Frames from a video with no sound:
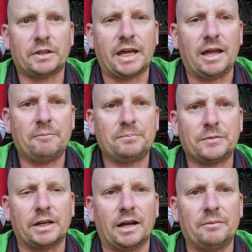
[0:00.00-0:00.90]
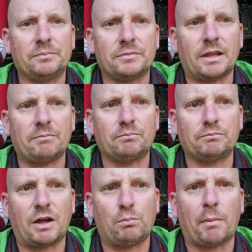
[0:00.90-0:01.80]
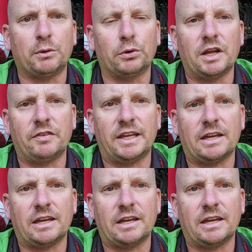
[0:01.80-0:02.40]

Yeah, you know, that probably wouldn't even